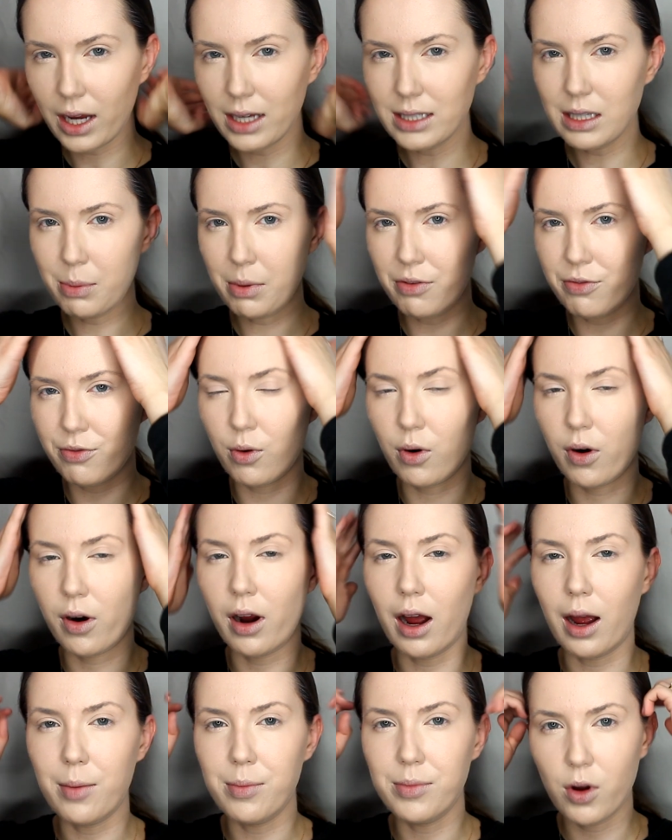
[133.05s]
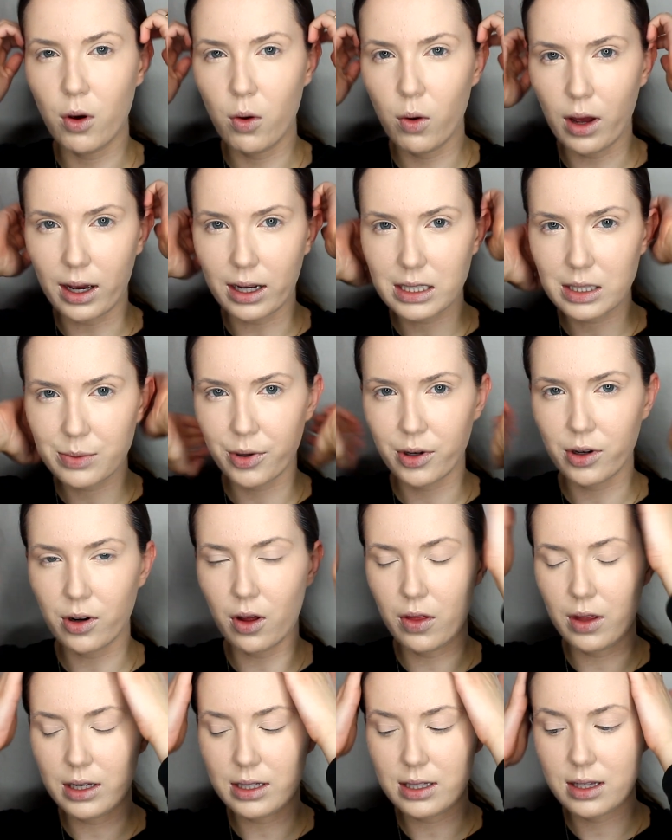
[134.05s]
I said before, I'm no expert
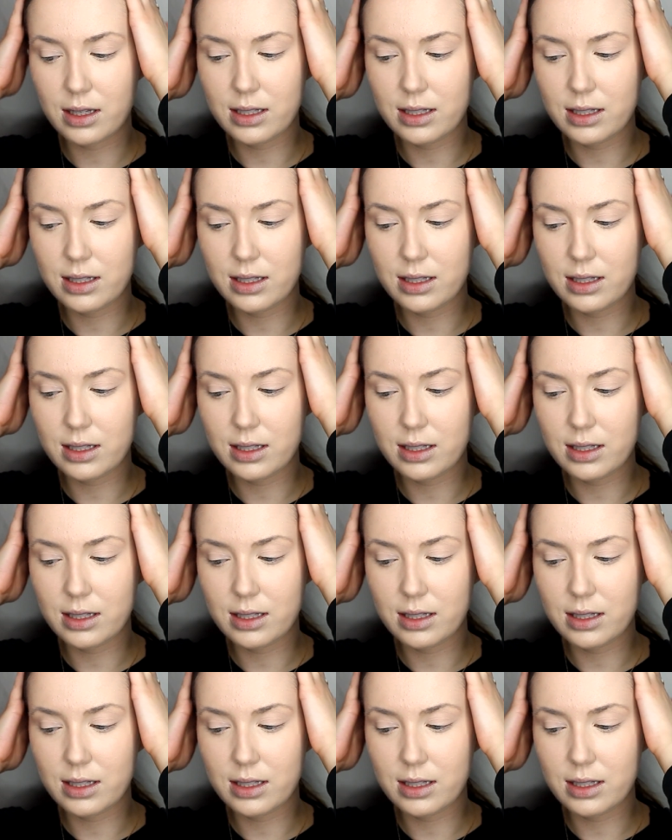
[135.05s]
on this.